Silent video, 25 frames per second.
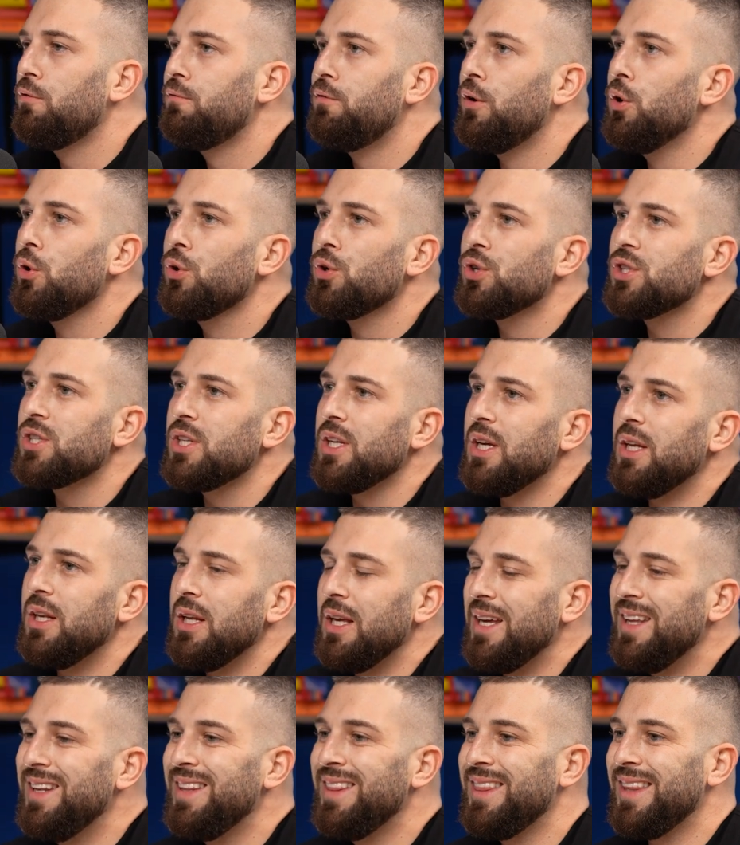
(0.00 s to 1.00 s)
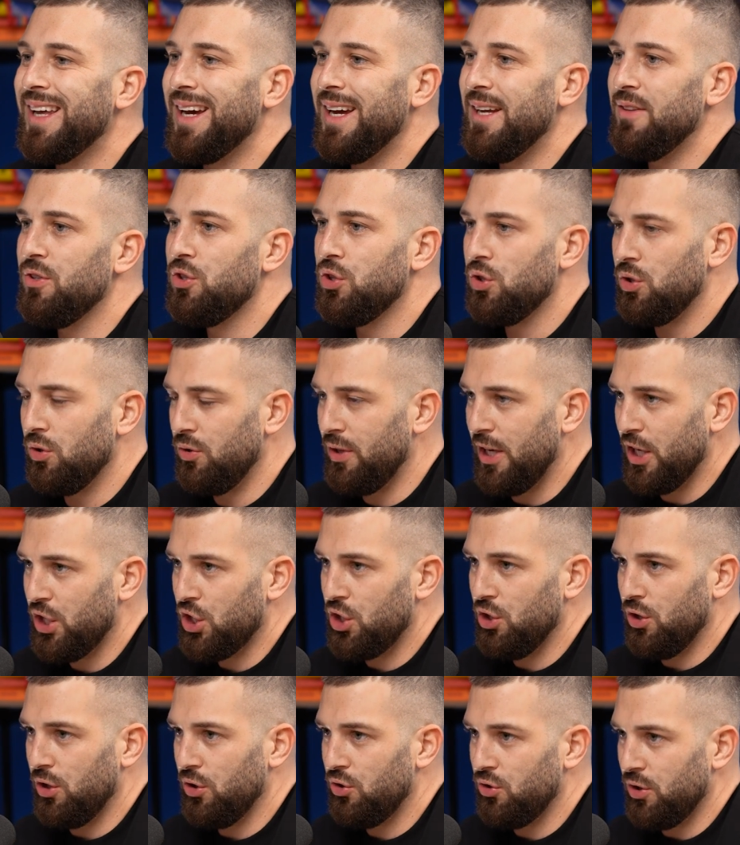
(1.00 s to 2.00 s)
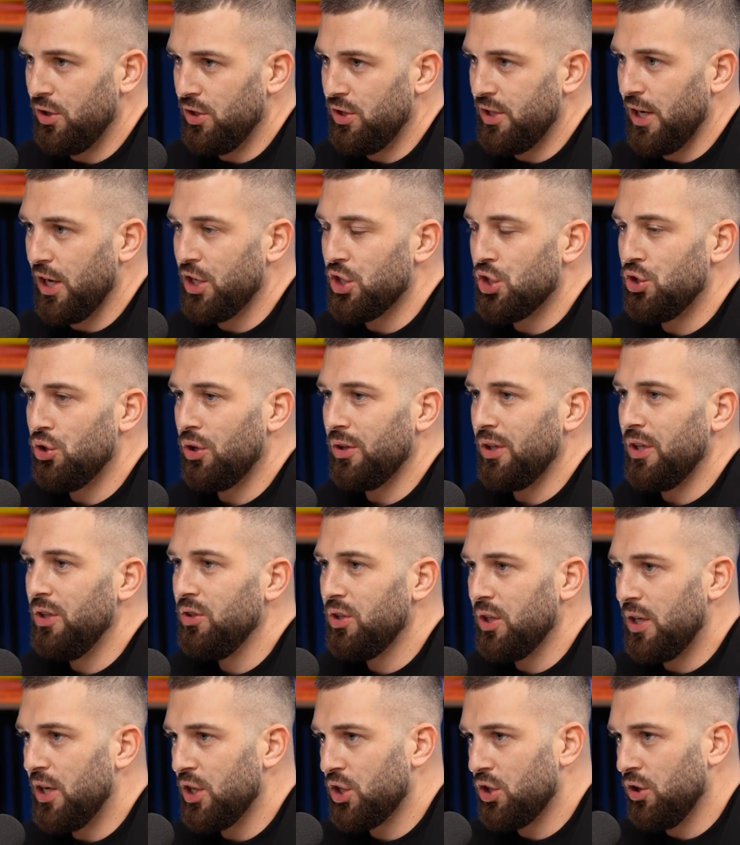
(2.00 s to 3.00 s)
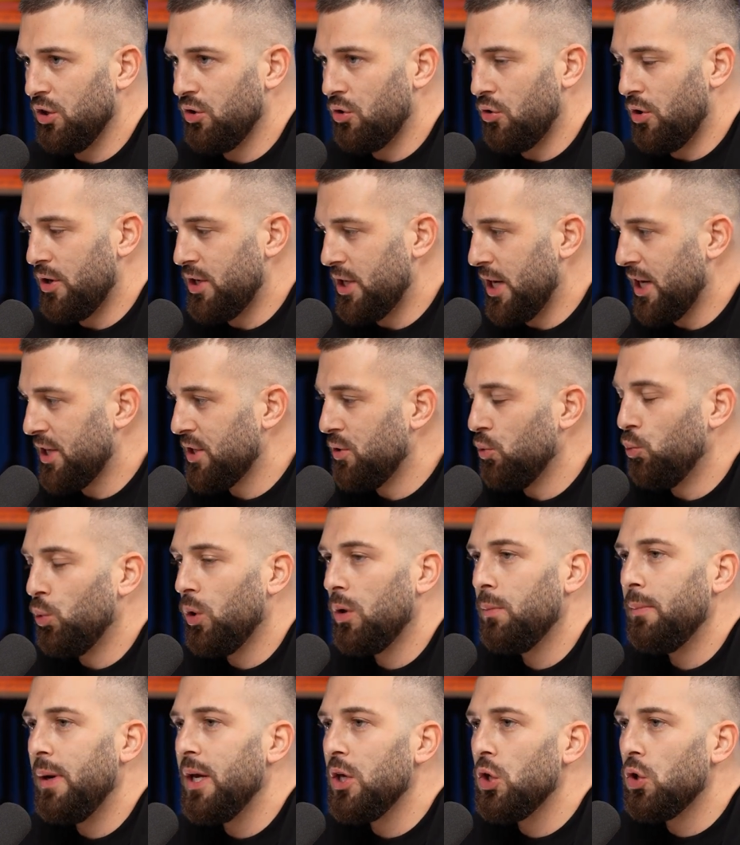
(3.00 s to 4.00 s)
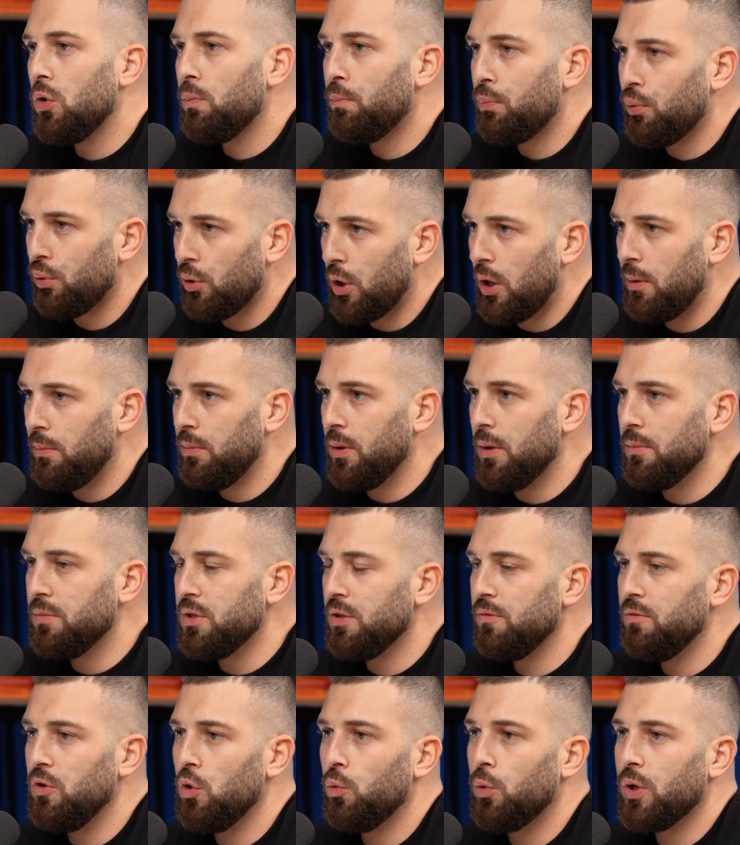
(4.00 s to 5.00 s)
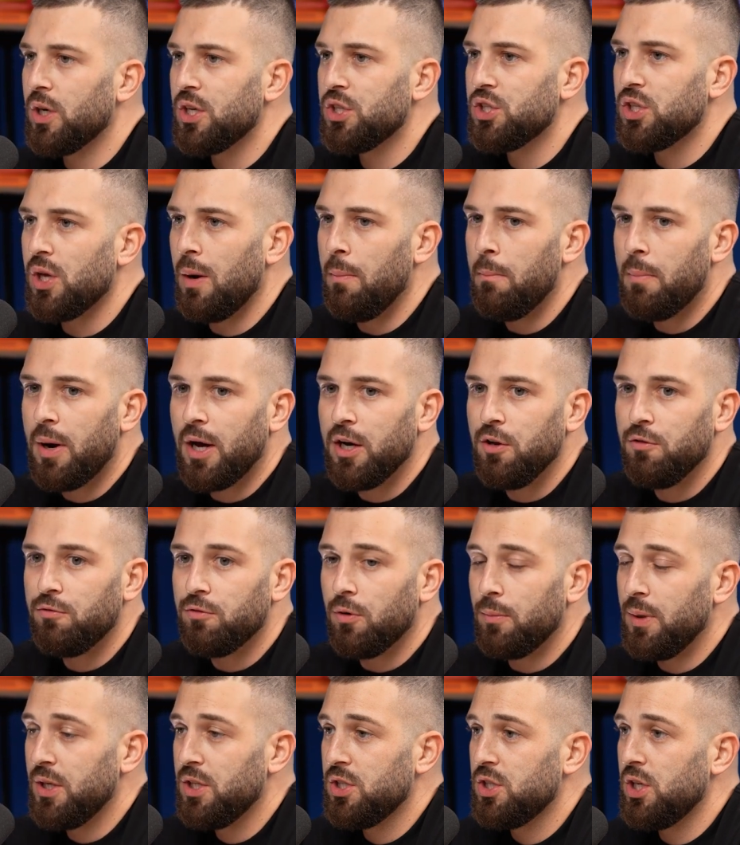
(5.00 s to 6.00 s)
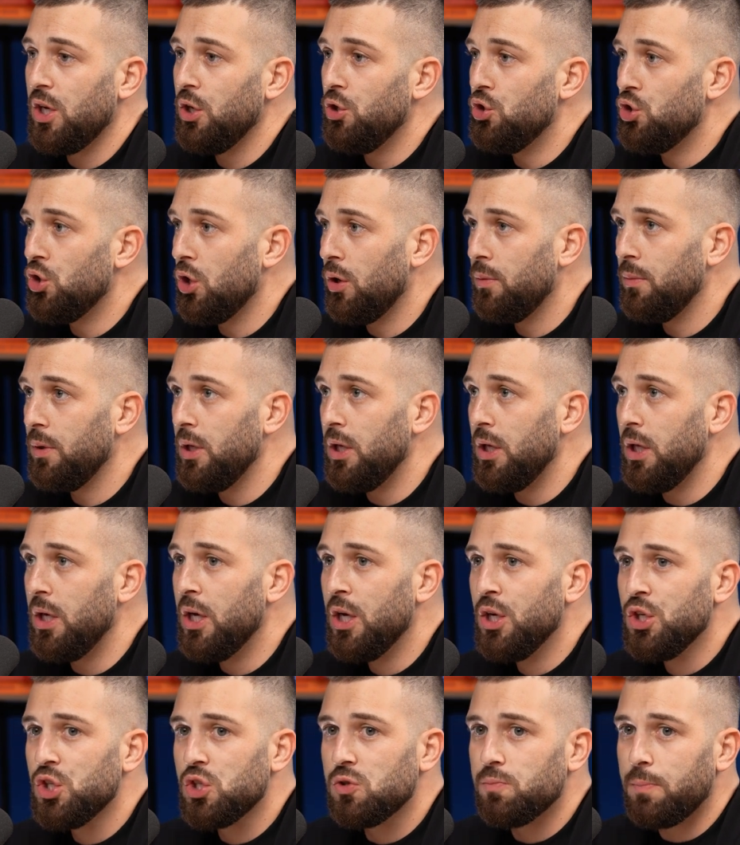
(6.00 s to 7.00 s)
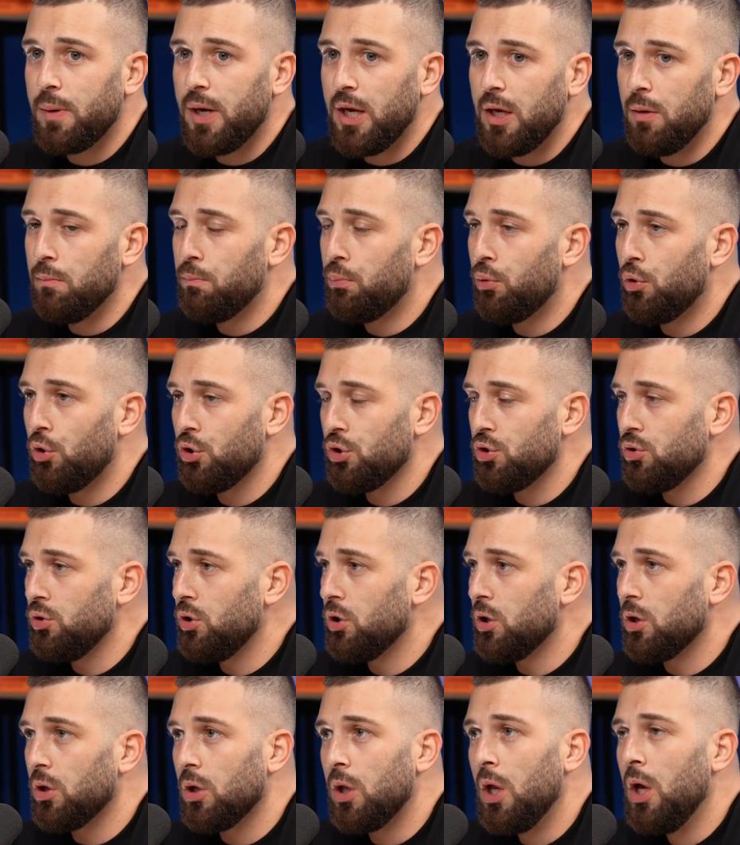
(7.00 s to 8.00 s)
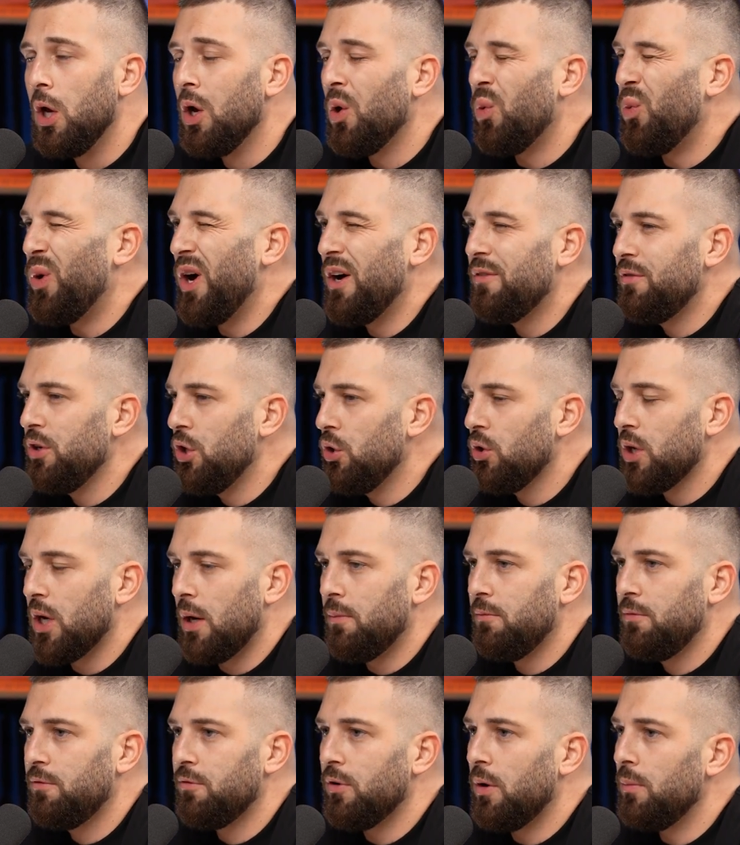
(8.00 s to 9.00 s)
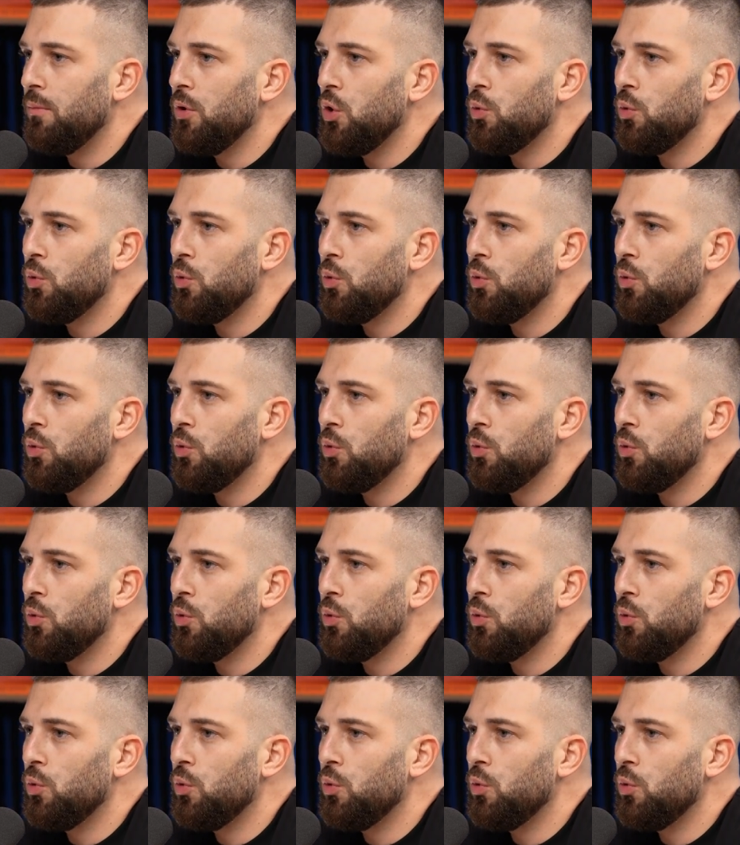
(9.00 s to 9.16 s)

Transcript: focused in inland national transaction, not international transaction, will make problems if you want to send money from, let's say, Germany, Spain, Portugal, wherever you come from.